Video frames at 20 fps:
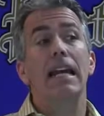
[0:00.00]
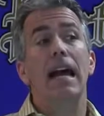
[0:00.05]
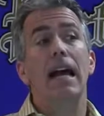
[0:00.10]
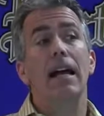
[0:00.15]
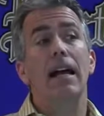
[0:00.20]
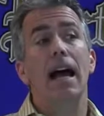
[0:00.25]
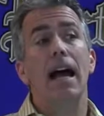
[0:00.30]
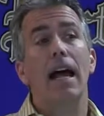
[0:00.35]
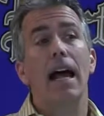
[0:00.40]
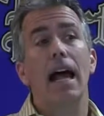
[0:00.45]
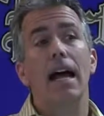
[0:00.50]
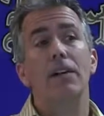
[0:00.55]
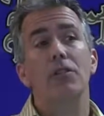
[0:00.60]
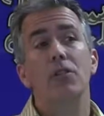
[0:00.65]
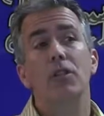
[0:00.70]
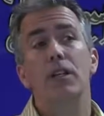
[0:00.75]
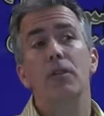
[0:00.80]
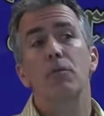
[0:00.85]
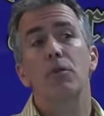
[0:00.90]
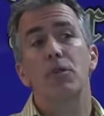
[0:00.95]
I
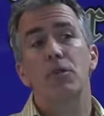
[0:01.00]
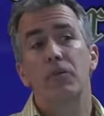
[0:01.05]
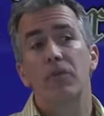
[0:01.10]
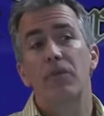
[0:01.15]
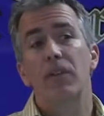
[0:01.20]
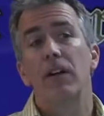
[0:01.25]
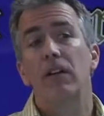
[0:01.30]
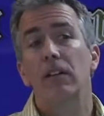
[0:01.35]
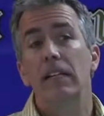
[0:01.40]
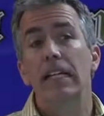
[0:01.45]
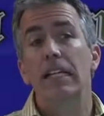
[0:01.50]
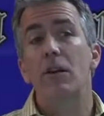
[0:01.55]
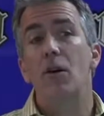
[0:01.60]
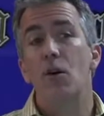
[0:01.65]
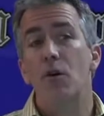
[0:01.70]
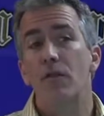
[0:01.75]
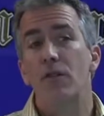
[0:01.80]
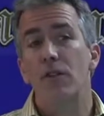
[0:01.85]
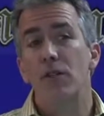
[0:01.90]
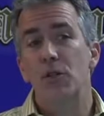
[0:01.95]
actually was fairly
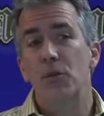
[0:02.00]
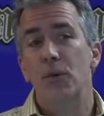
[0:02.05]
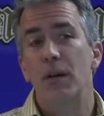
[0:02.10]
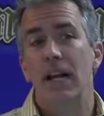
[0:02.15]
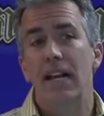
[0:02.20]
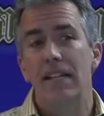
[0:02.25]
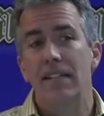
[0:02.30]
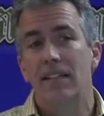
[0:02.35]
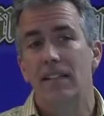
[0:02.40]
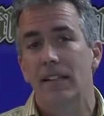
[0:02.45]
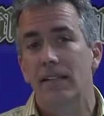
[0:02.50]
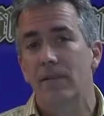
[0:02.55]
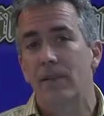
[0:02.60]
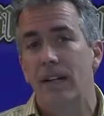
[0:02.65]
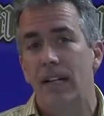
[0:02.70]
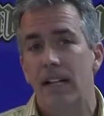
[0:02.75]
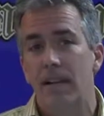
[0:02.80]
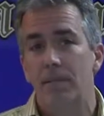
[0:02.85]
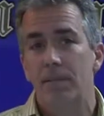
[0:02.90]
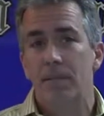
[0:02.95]
nervous when I
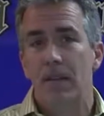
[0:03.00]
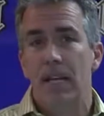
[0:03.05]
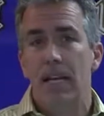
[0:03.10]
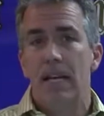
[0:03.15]
delivered it.